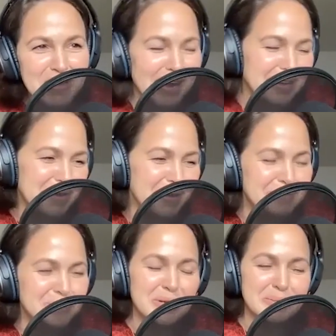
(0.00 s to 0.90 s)
and
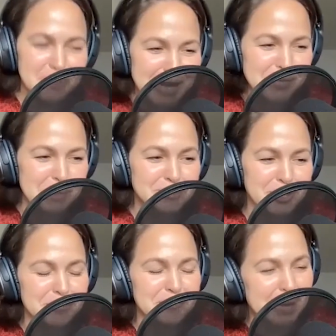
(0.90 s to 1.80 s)
welcome to a brand new
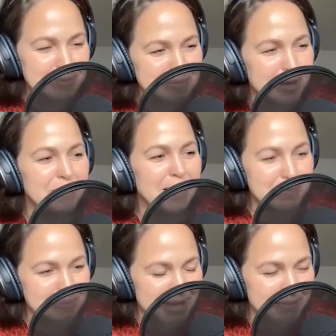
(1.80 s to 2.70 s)
episode of Happy Mum,
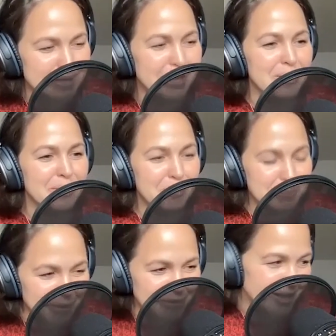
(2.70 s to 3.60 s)
Happy Baby, the
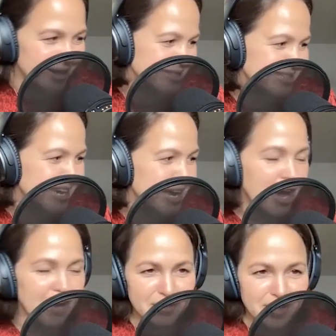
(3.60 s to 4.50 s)
podcast.
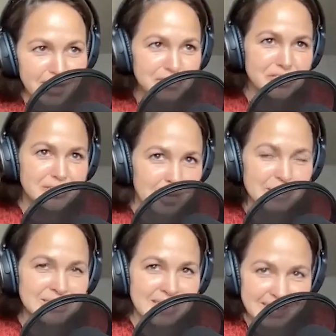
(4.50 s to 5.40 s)
I feel like I should start
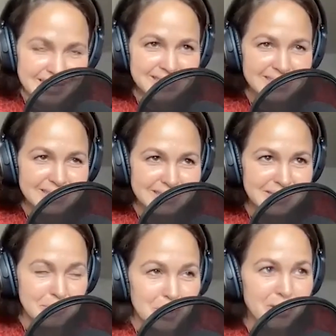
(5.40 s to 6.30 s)
by saying it is the
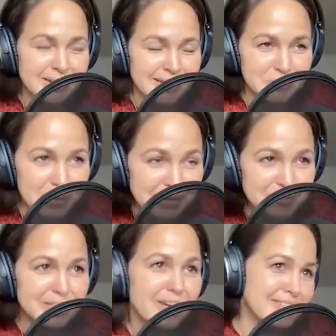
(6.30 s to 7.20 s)
summer holidays. We have
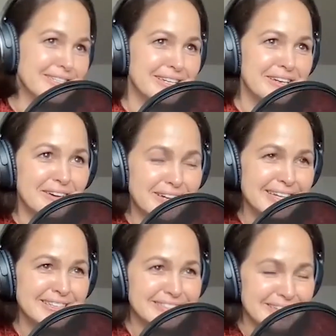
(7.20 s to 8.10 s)
started and our
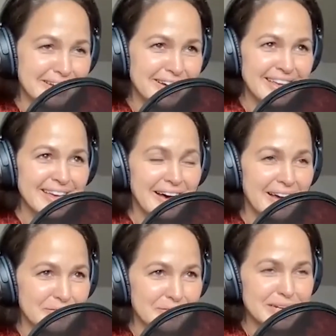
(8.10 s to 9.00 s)
kids are here. I
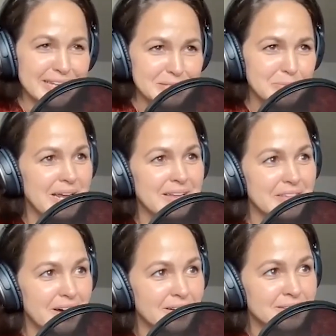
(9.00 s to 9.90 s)
have three kids playing in the
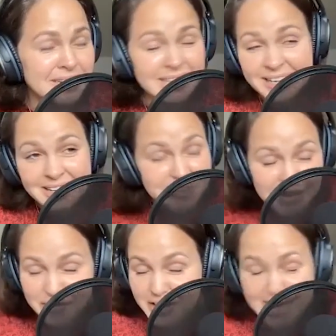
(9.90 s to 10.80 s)
garden. So
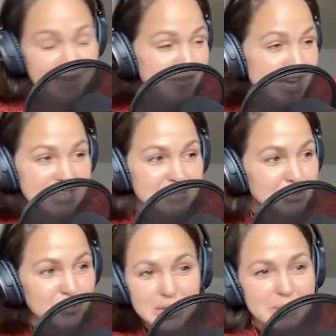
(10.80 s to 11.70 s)
if you hear some
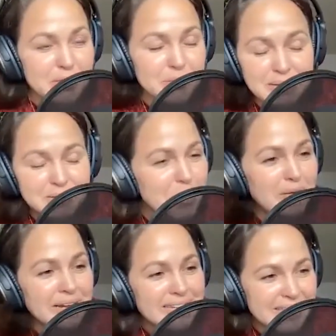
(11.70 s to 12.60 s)
screaming throughout, don't
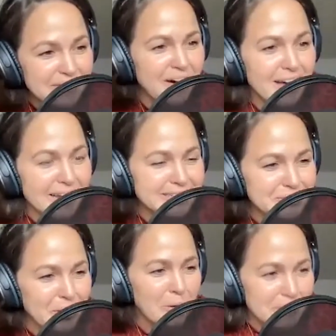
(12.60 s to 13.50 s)
worry, they're fine.
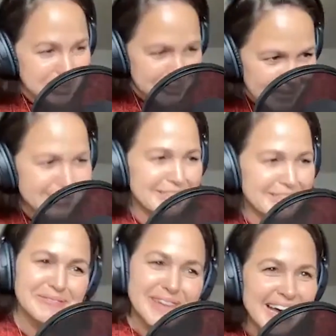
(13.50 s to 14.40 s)
Tom is with
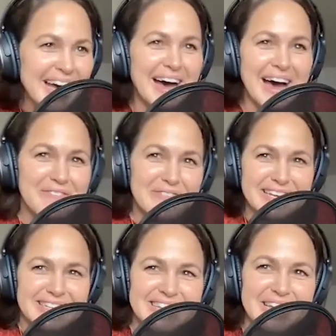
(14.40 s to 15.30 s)
them. I
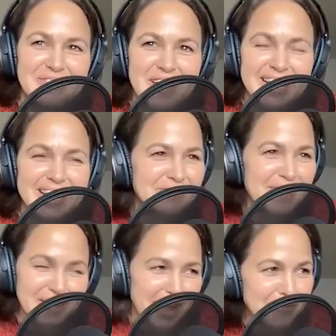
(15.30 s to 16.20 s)
figured
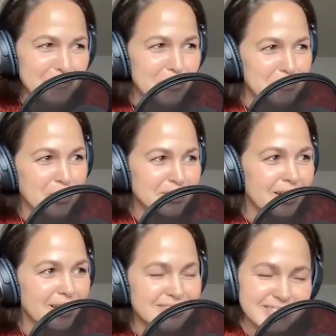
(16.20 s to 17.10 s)
that of all the
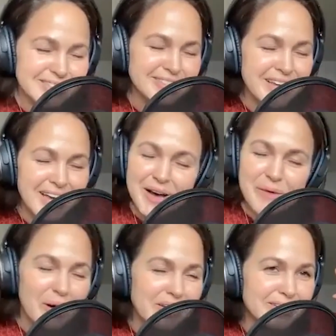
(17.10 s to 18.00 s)
podcasts, this is
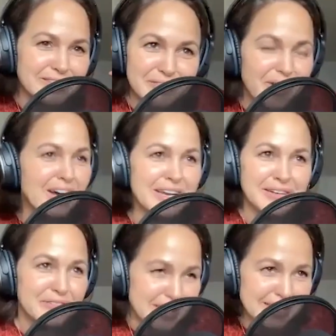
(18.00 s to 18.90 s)
one that's fine
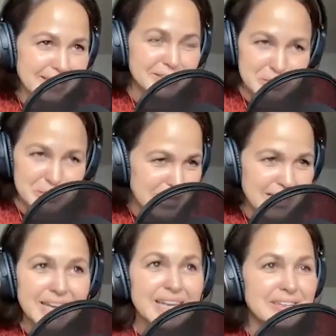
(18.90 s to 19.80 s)
for kids to be
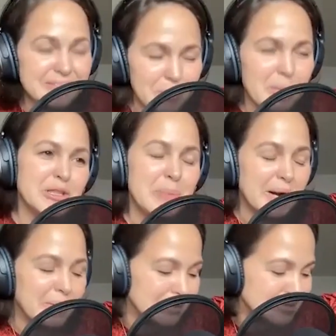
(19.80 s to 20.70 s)
somewhere in the
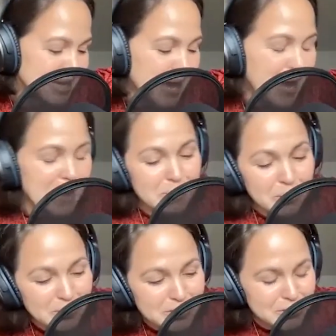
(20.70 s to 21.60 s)
background. But
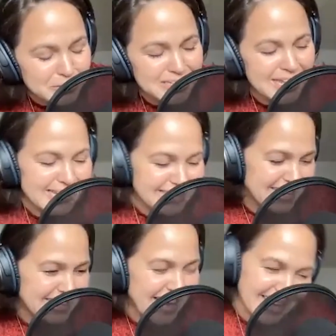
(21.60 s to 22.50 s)
on to today's
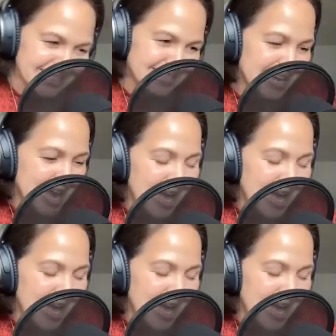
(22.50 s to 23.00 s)
guest.